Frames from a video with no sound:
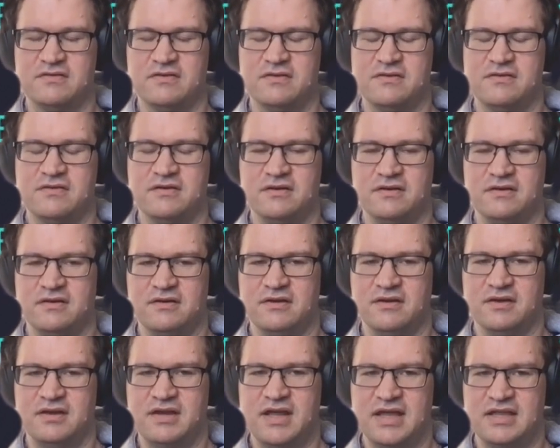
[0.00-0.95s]
Python
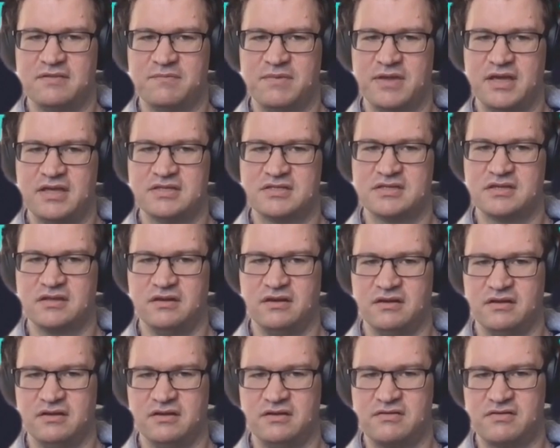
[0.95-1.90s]

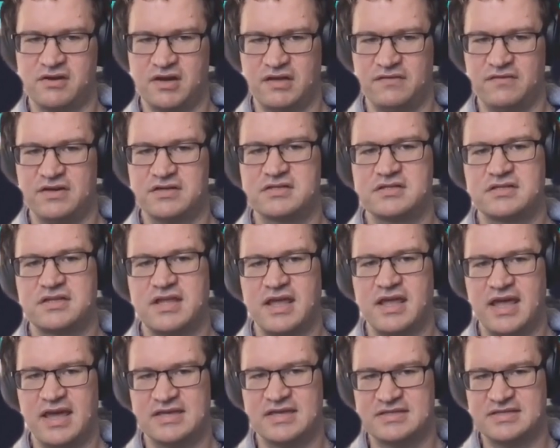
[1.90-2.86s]
database
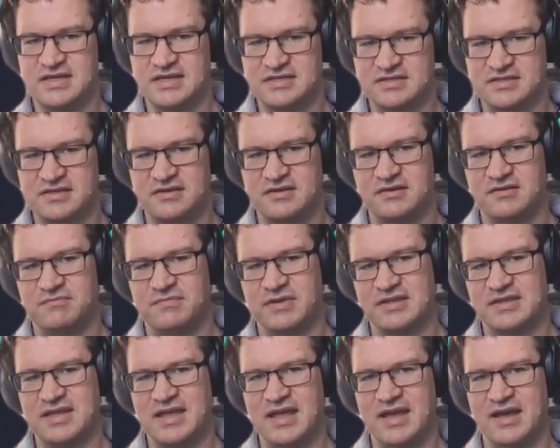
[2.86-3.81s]
drivers, they exist,
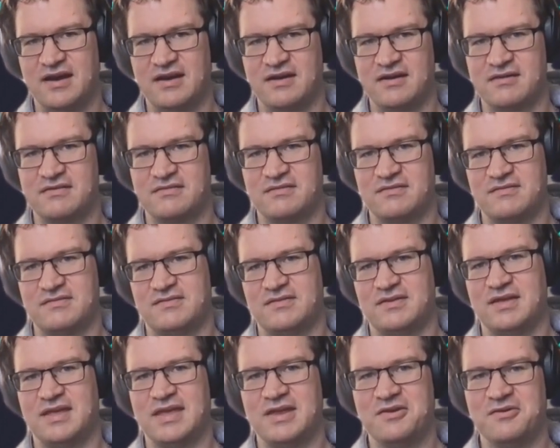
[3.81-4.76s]
but they are
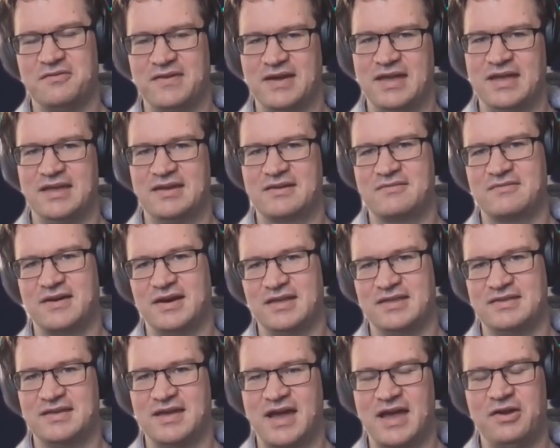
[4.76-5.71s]
in a way
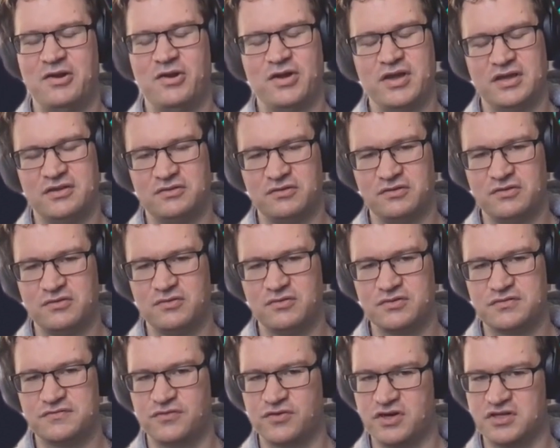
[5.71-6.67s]
quite annoying to
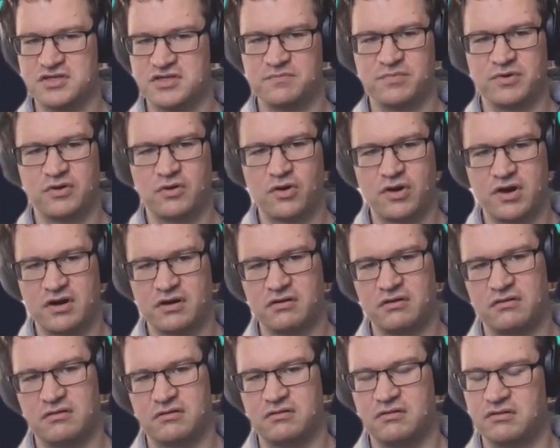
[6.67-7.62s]
use. For example,
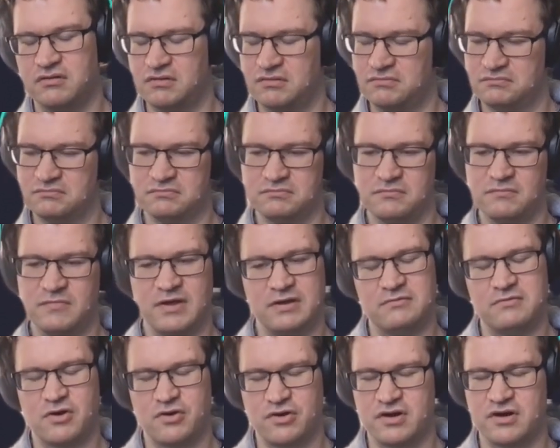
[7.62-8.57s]
Oracle,
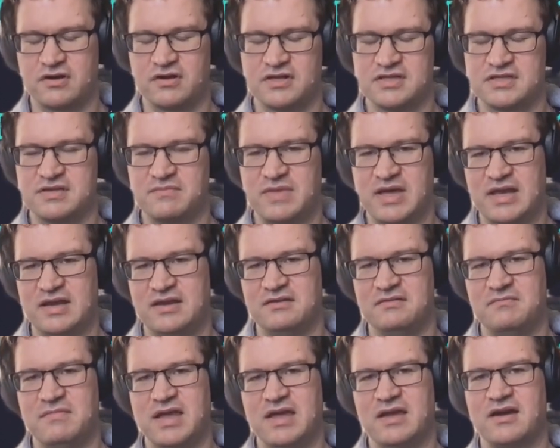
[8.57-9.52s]
Oracle is the
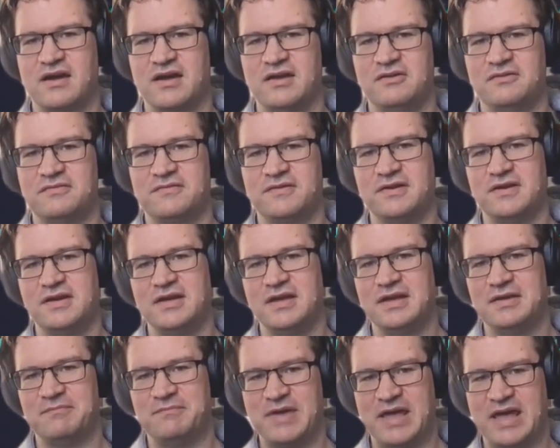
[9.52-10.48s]
main kind of
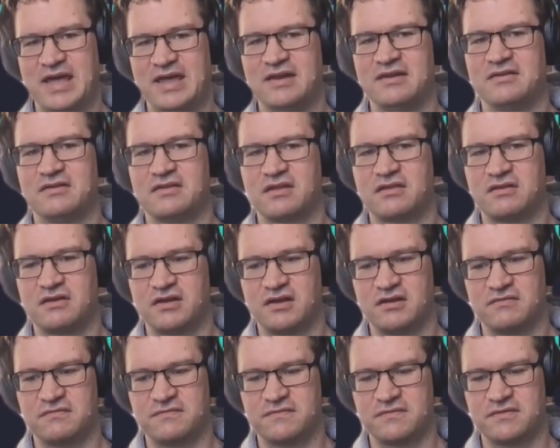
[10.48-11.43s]
pain
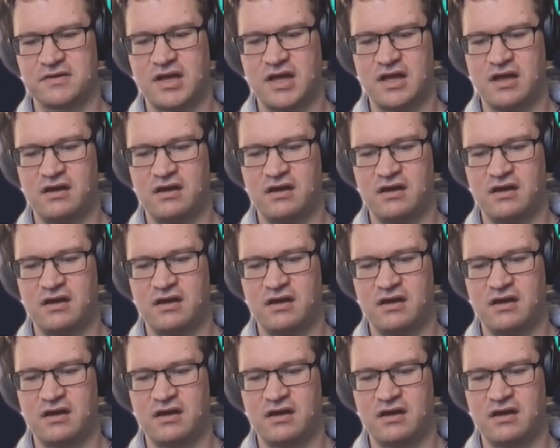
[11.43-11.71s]
that I